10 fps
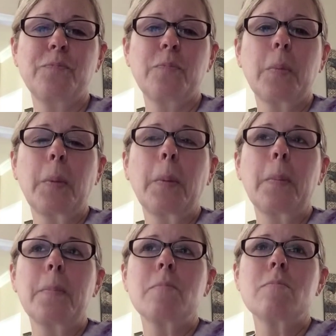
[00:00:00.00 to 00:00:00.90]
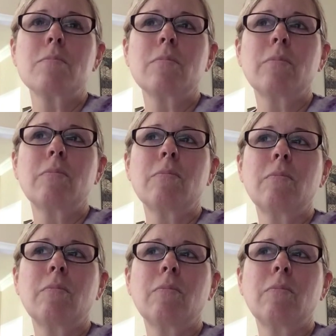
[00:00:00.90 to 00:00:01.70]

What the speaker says: Nobody speaks.